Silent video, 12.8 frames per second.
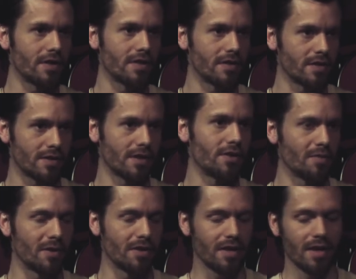and it's a study
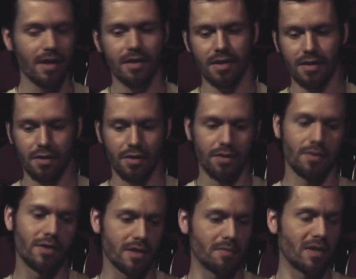about that, and the third
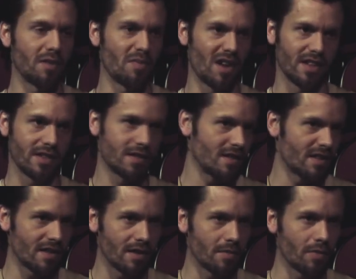one is
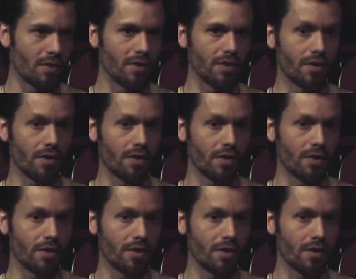minimalistic and more